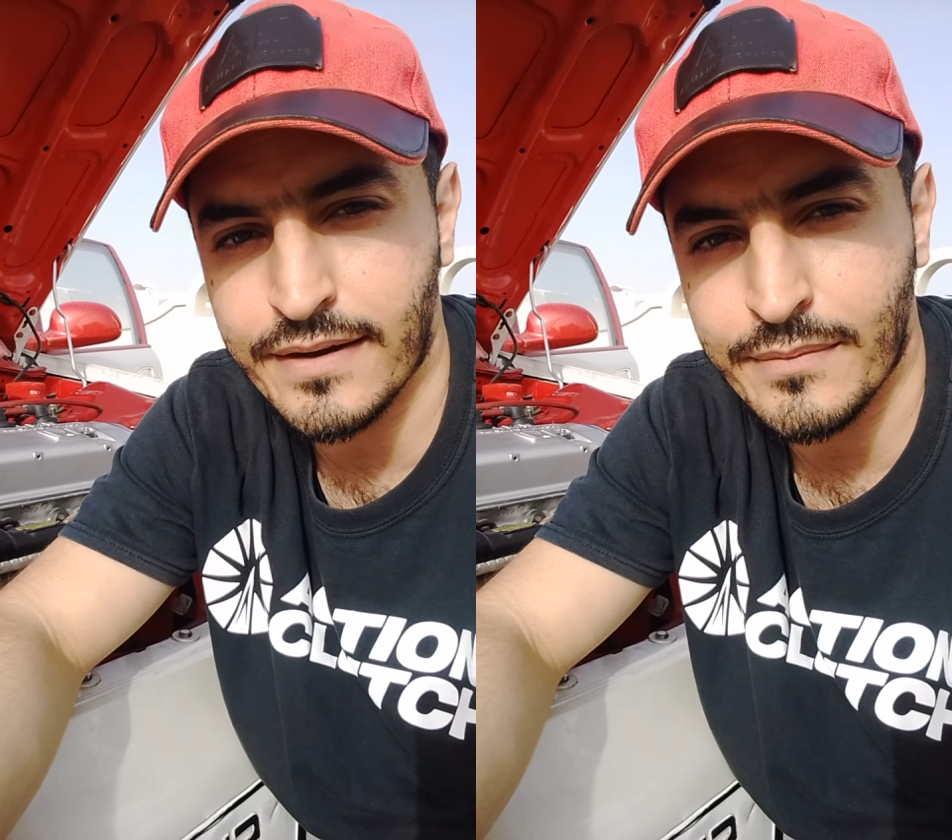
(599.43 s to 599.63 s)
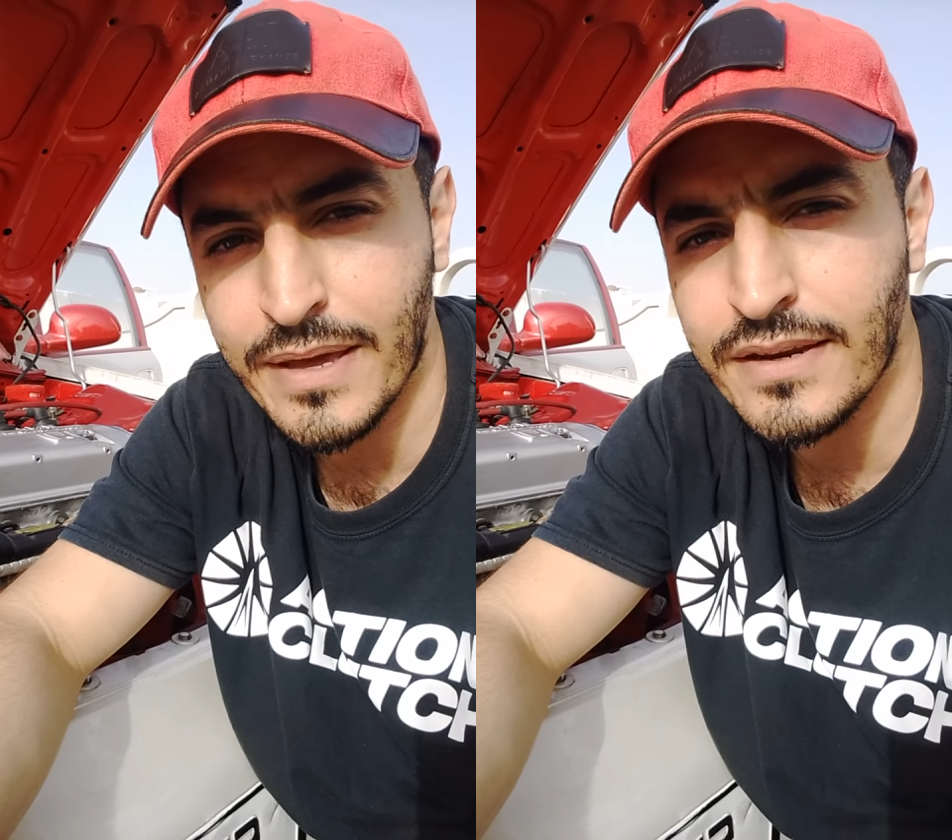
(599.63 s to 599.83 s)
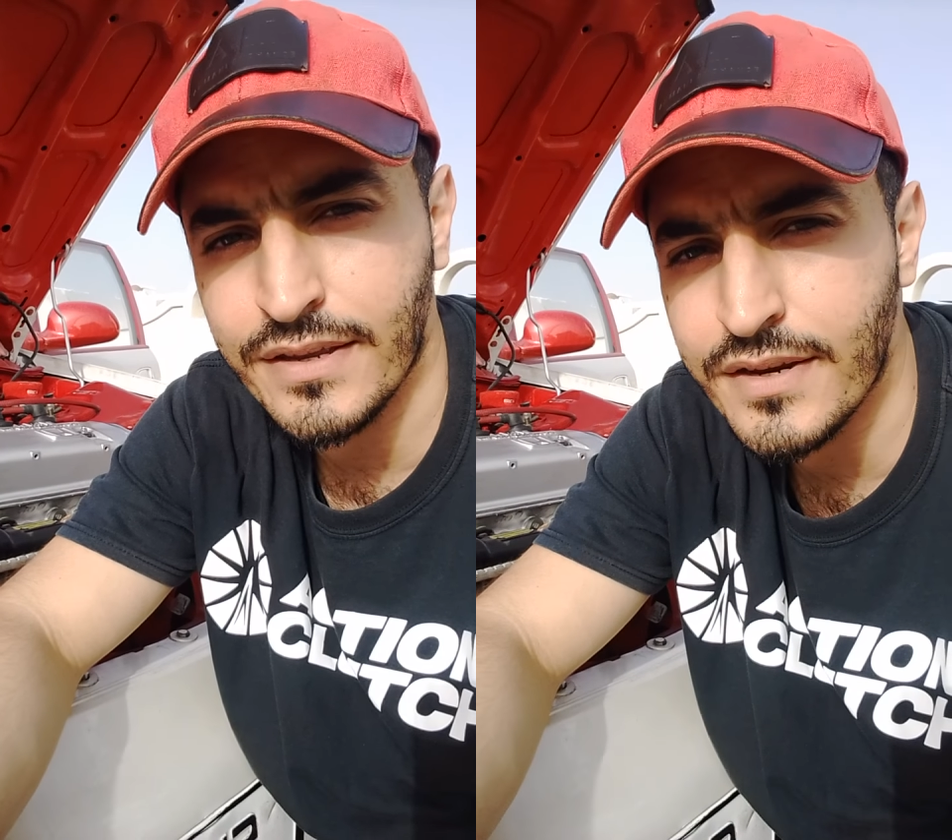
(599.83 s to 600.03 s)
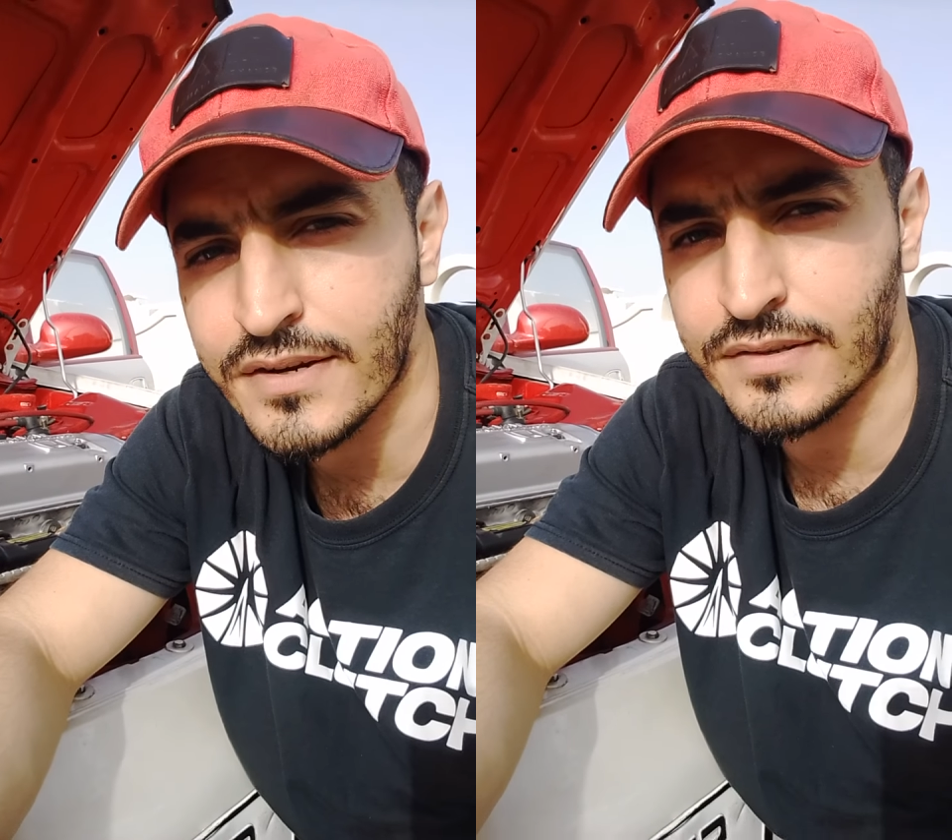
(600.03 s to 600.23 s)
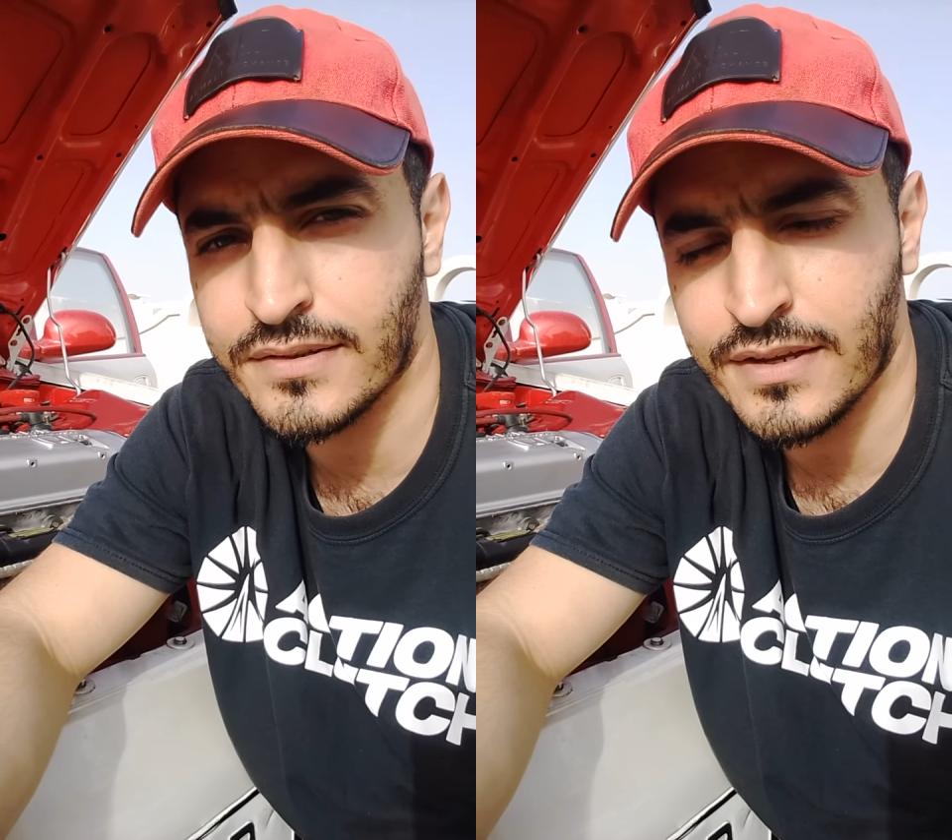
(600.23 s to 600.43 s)
many
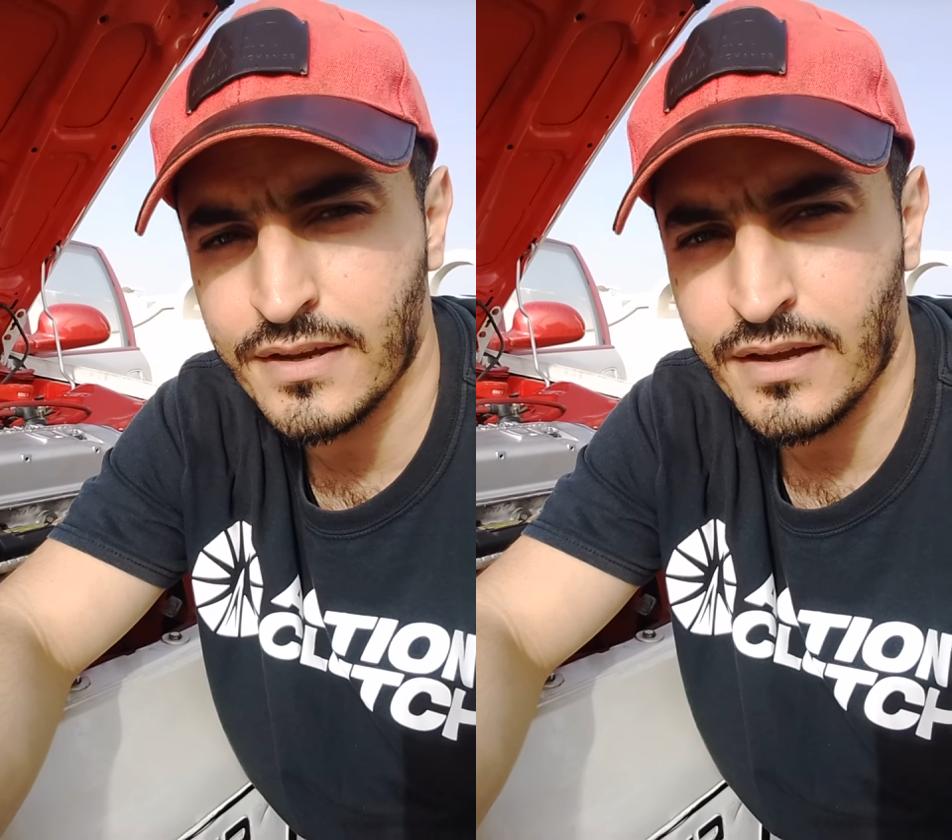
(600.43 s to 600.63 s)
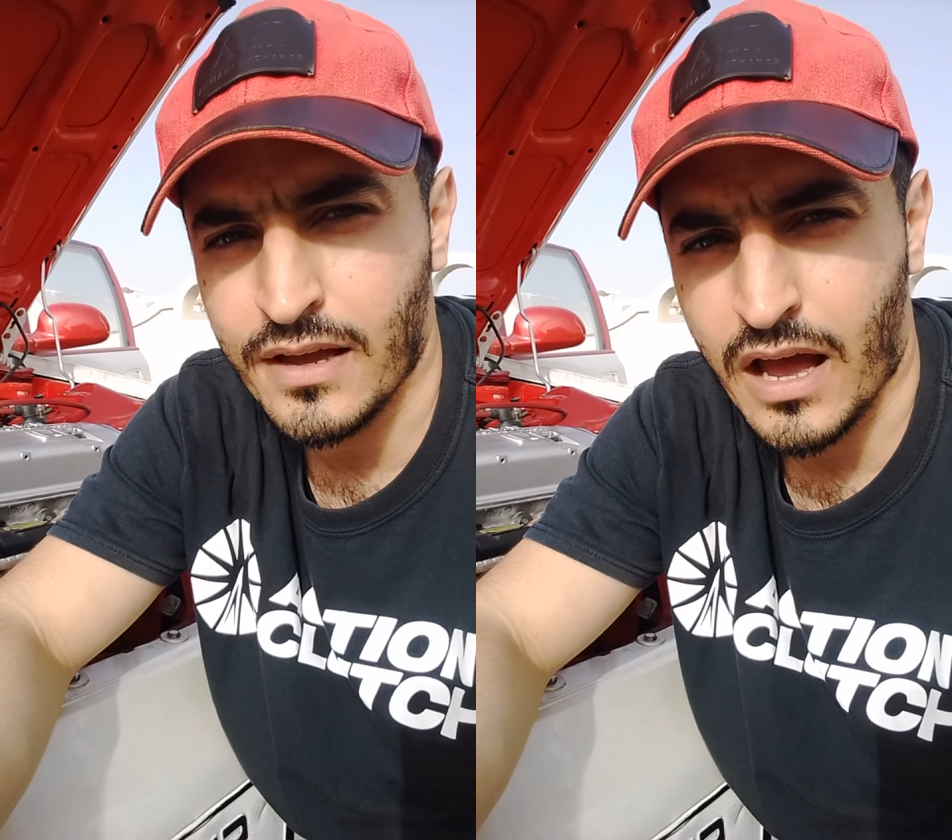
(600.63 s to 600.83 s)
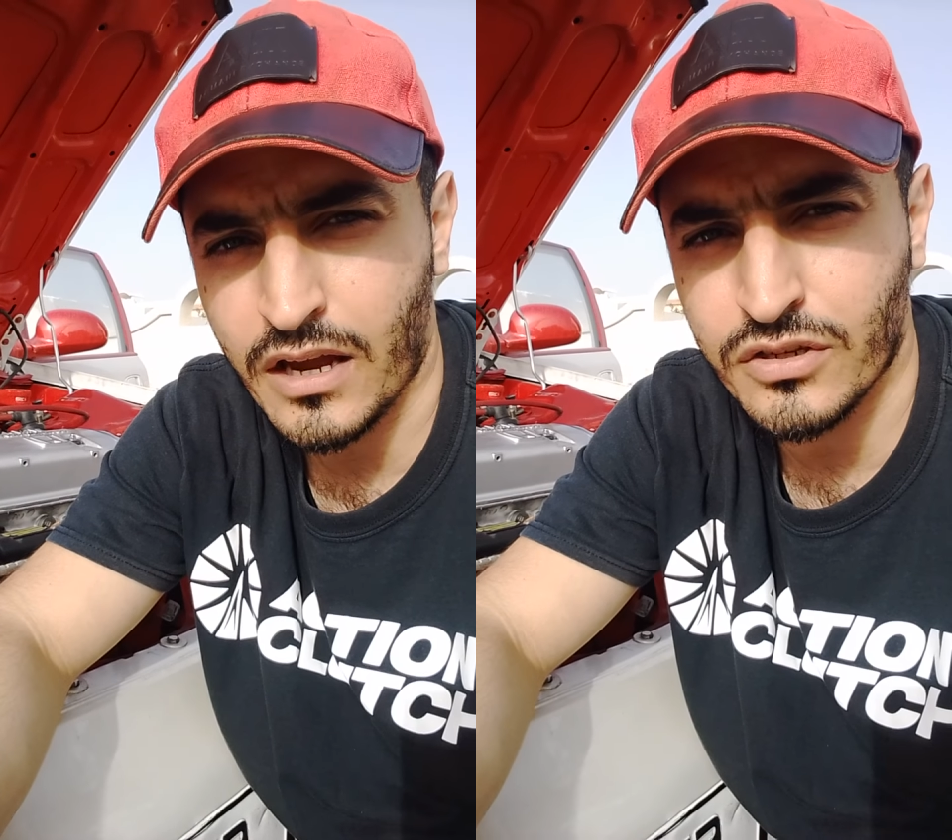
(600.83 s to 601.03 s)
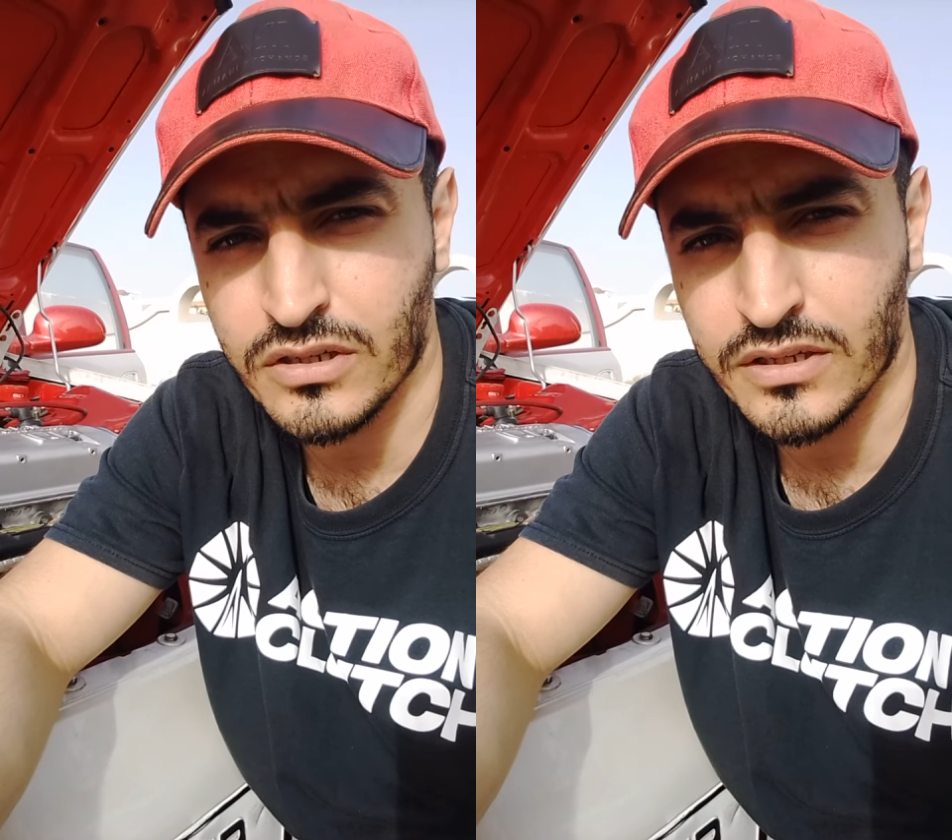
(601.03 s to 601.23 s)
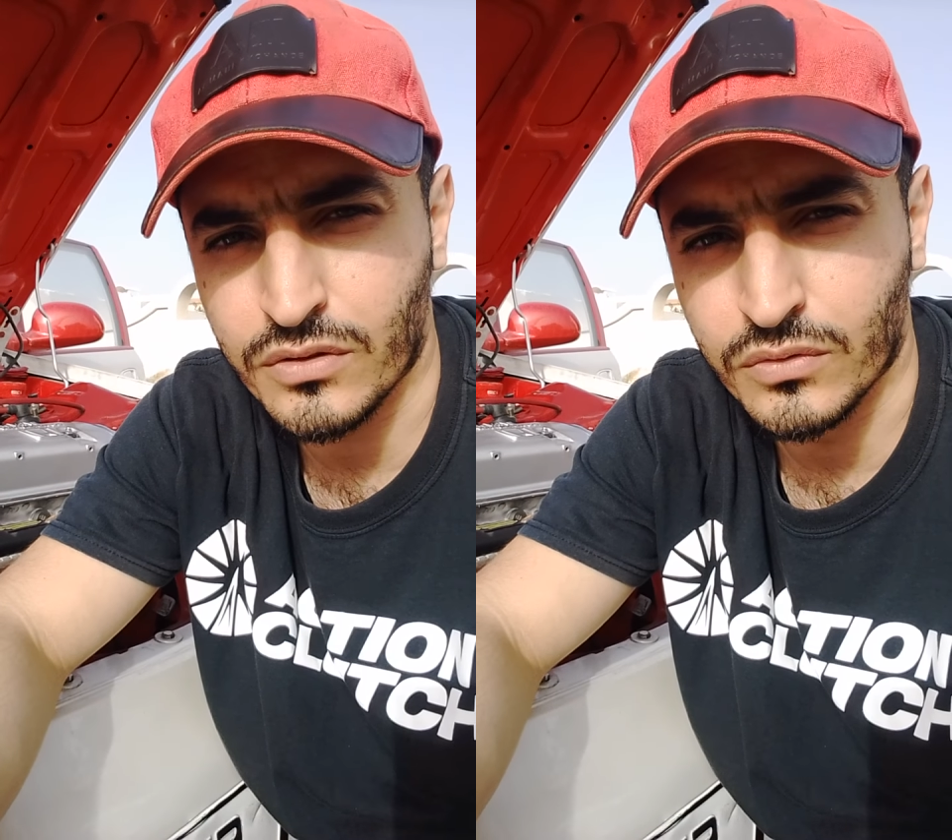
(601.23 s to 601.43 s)
years
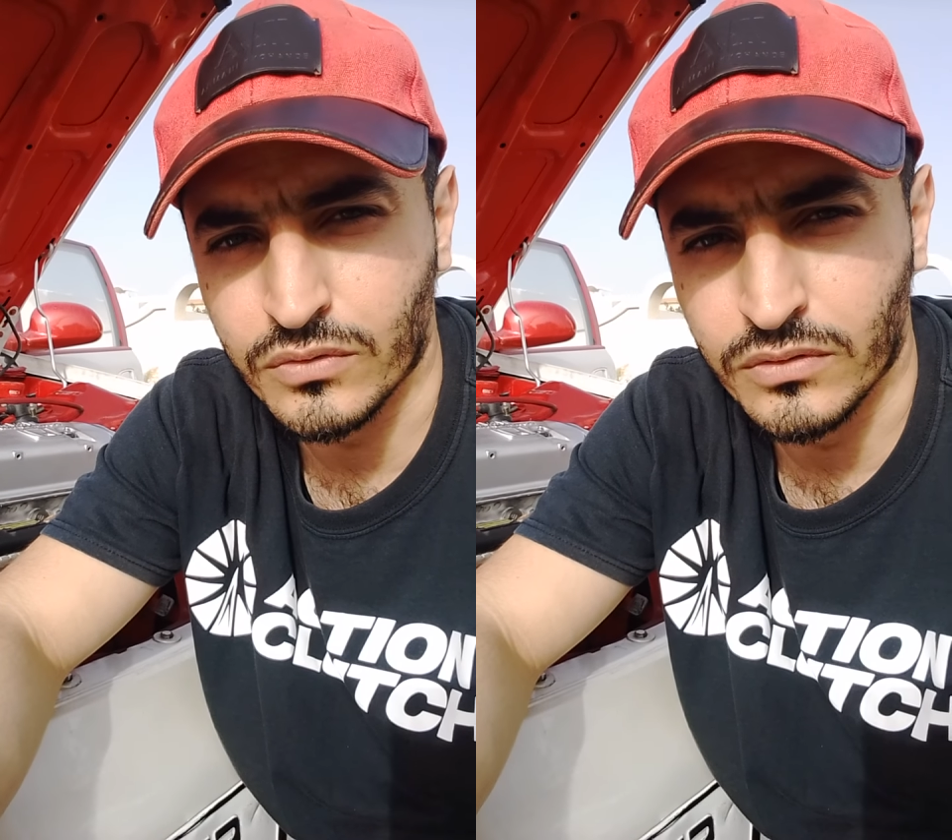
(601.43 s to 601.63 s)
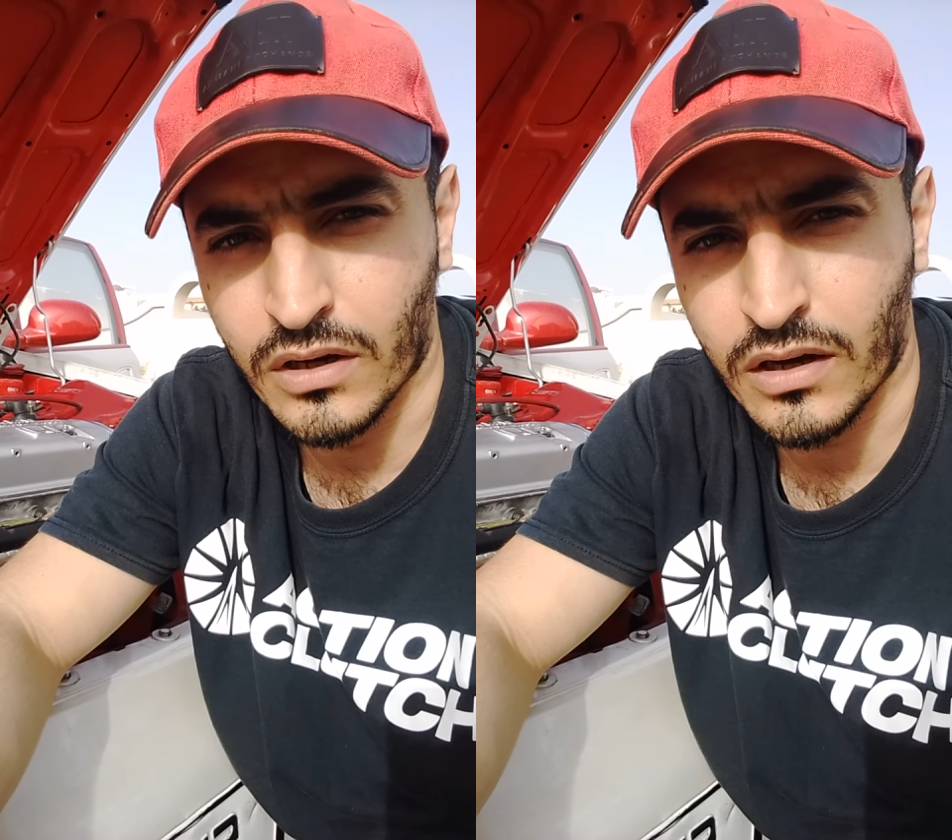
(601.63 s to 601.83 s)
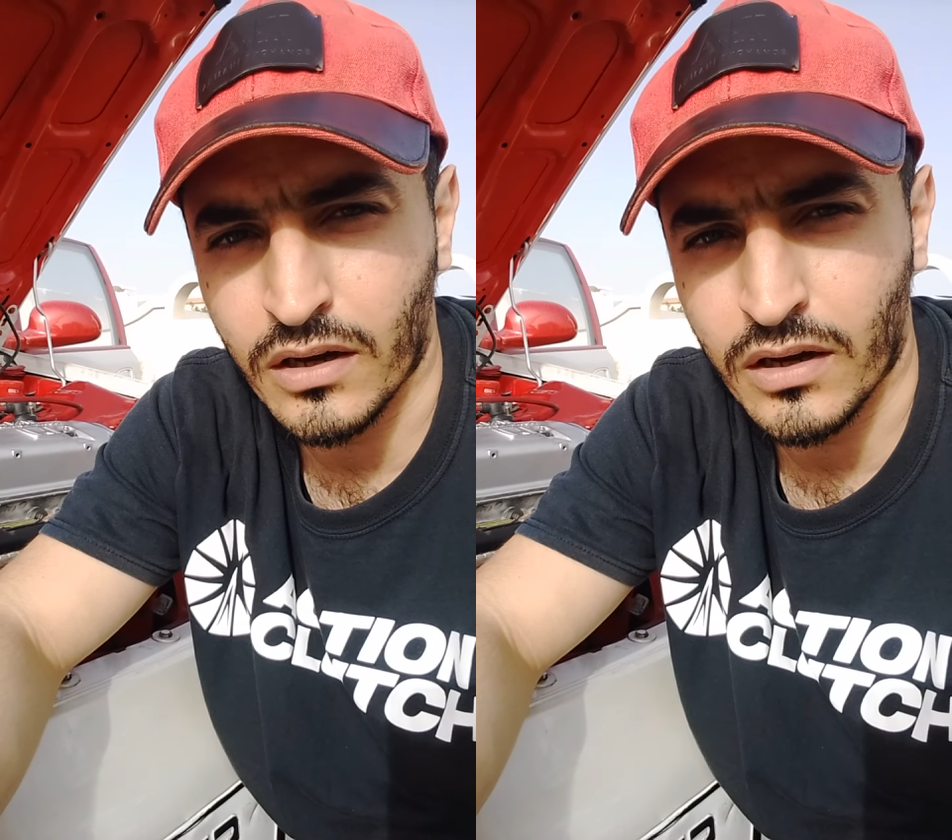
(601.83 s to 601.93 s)
actually to